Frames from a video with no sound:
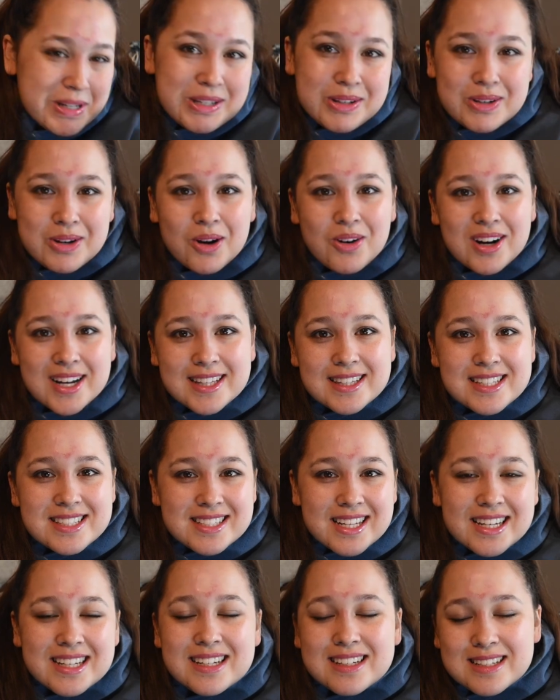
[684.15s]
you know, at least
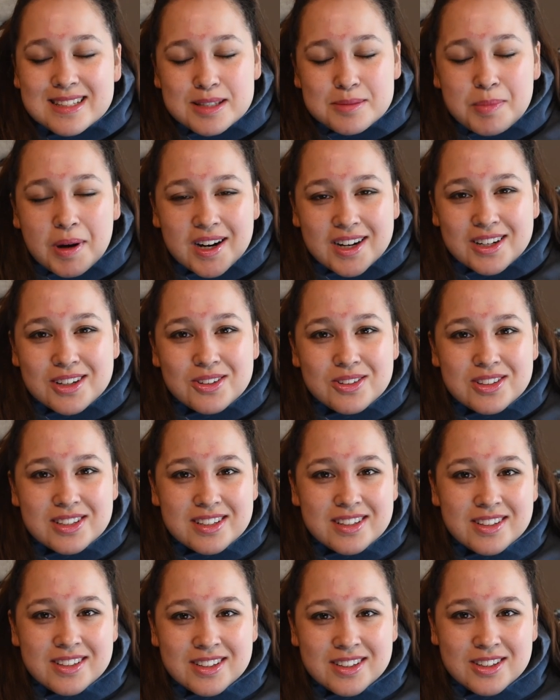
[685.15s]
I can inspire you
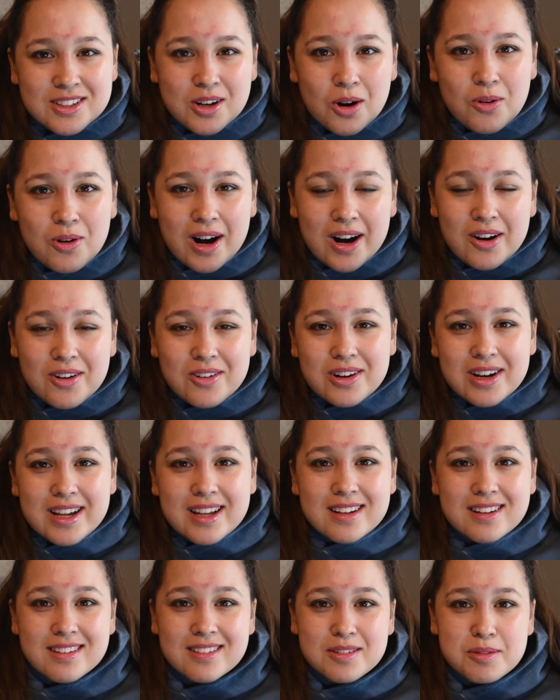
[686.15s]
to go out
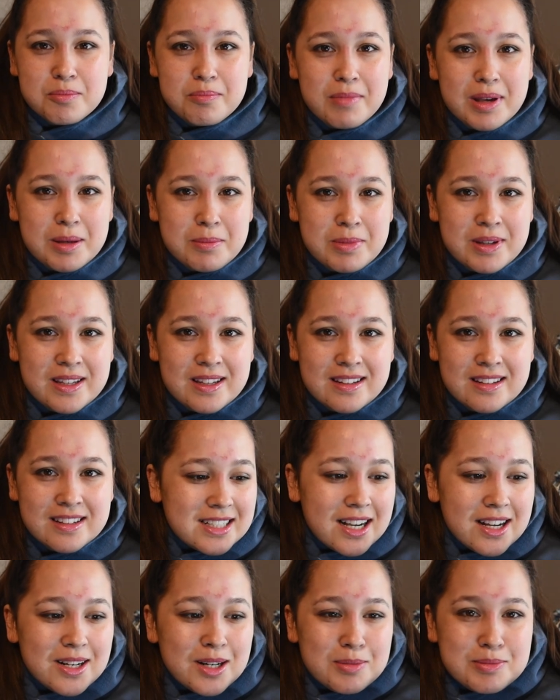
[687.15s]
and maybe
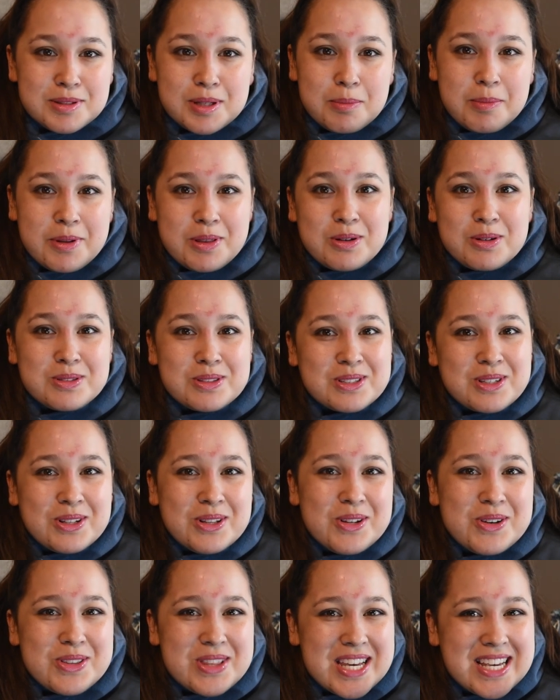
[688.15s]
cut up some of those
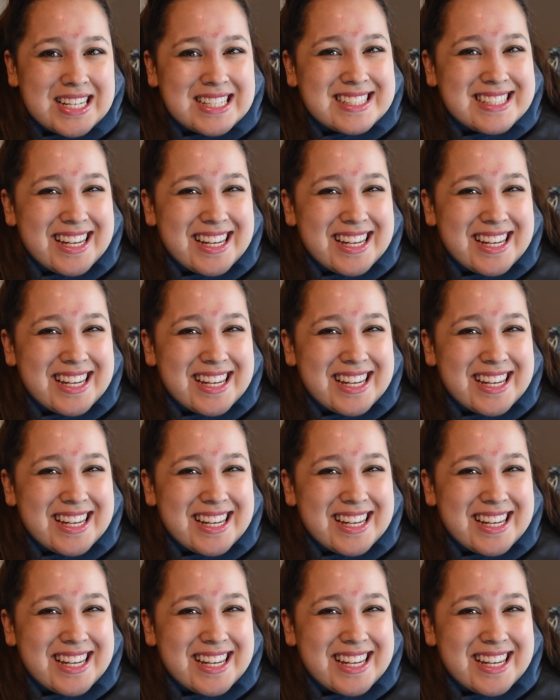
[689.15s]
clothings